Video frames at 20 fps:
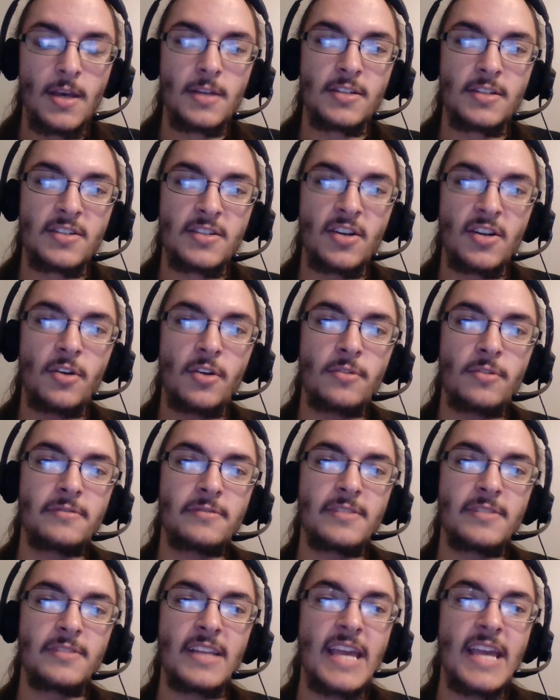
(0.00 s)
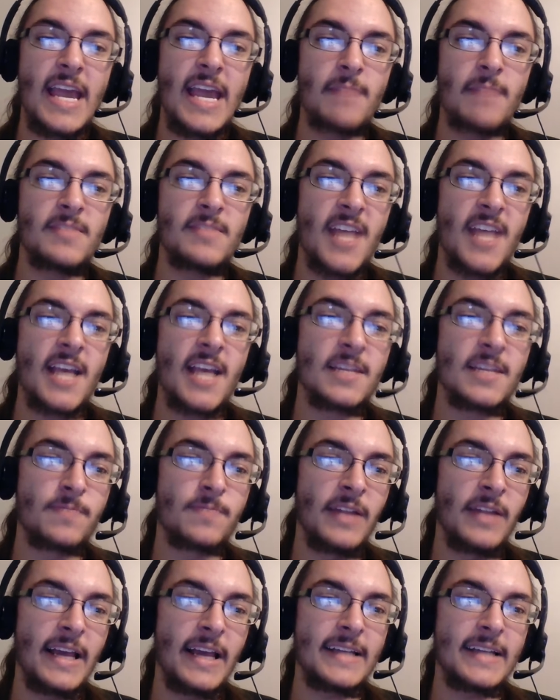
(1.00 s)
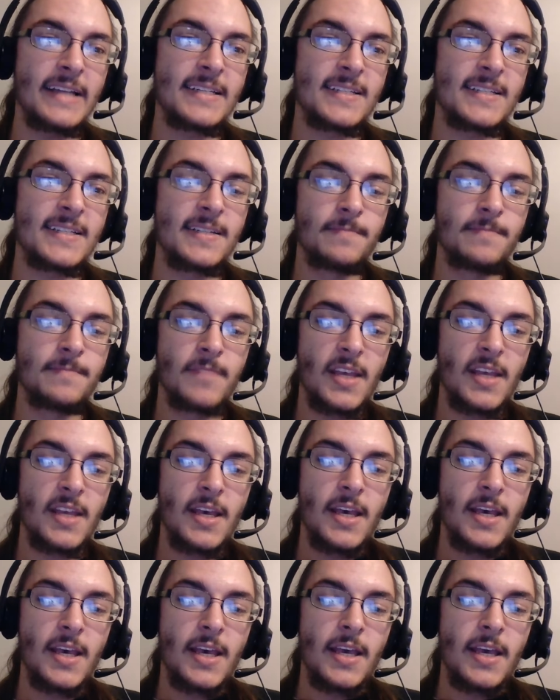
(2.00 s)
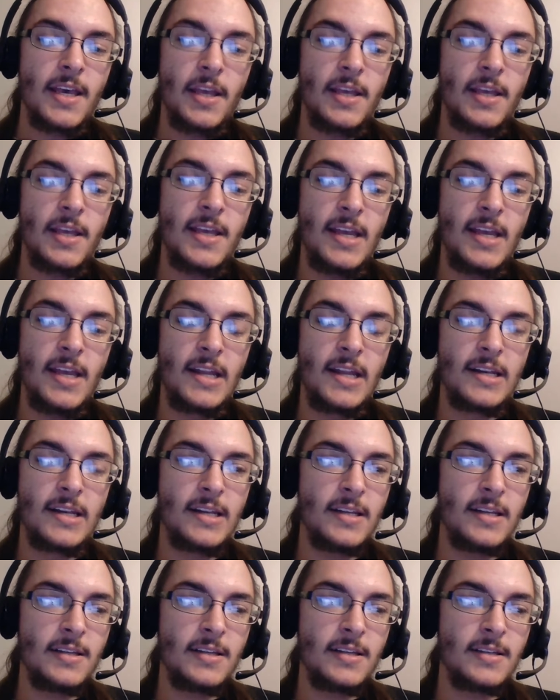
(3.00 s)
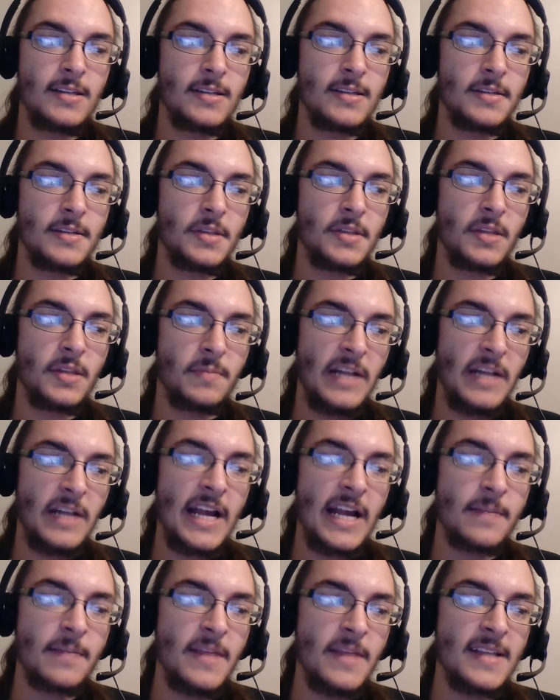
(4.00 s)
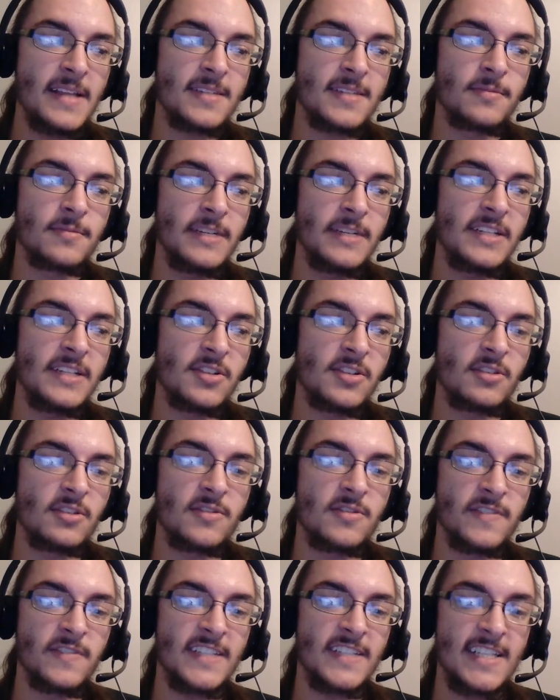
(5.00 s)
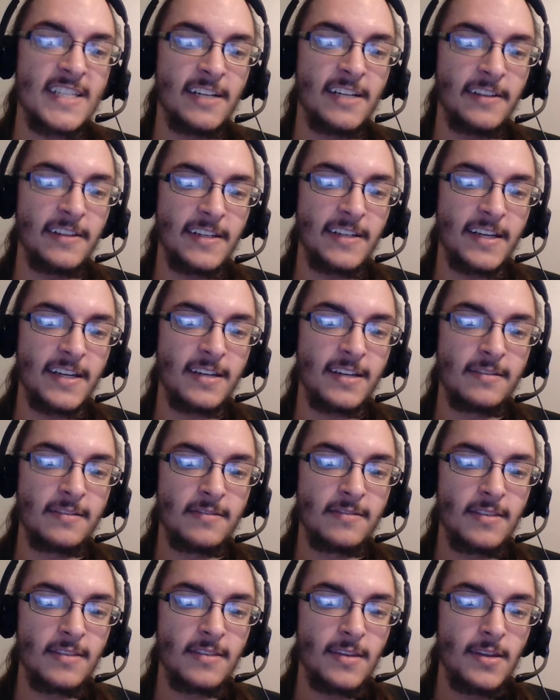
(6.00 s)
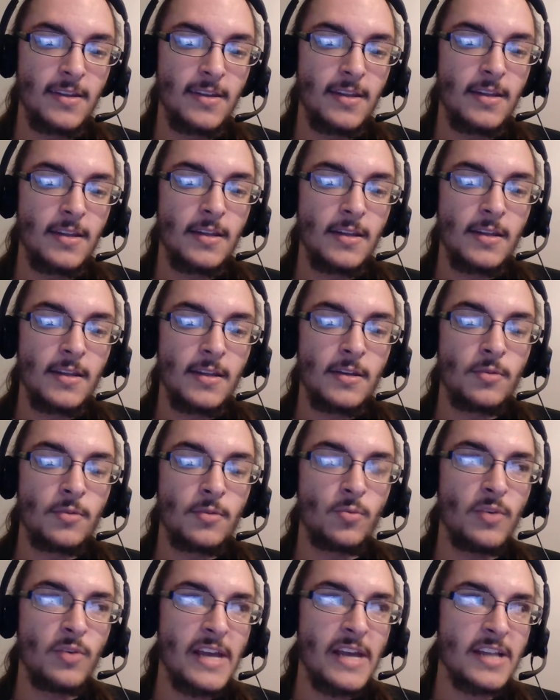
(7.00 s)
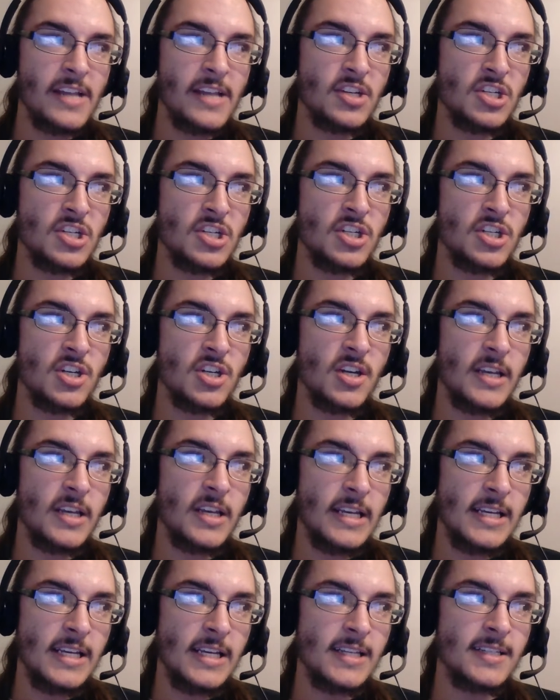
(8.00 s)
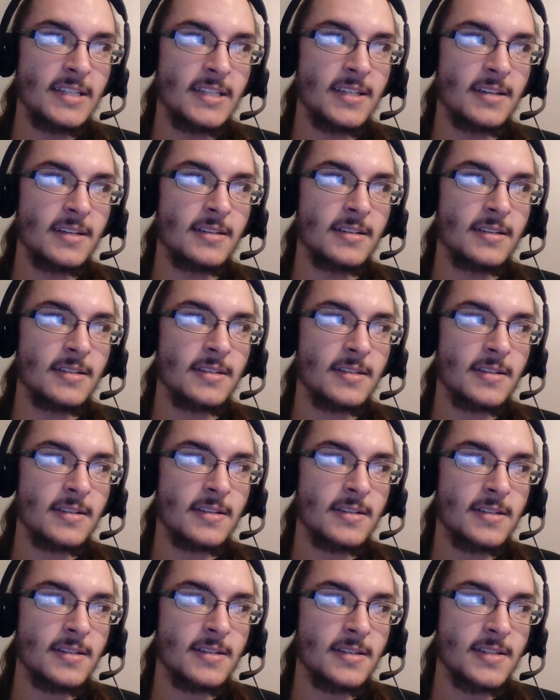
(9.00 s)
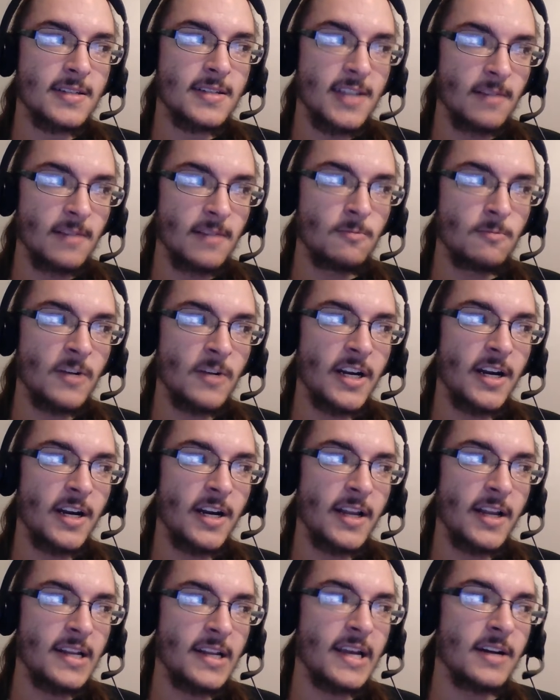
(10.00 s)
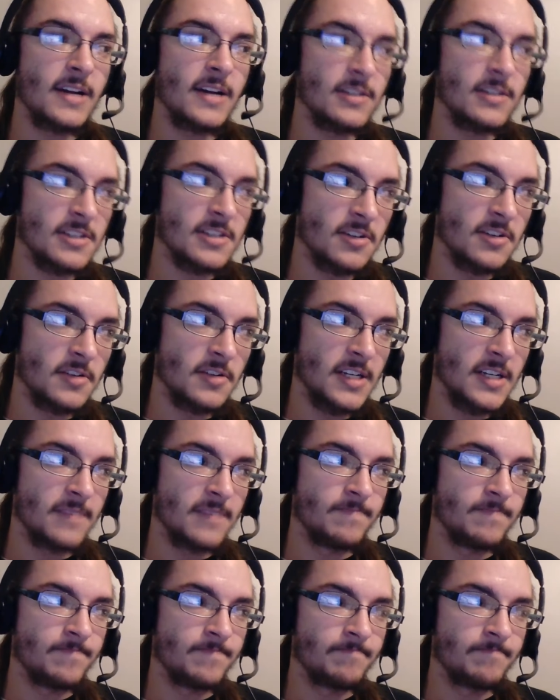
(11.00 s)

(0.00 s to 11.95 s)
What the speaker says: So, the game takes place in the Black Mesa Research Facility, which is somewhere in Arizona.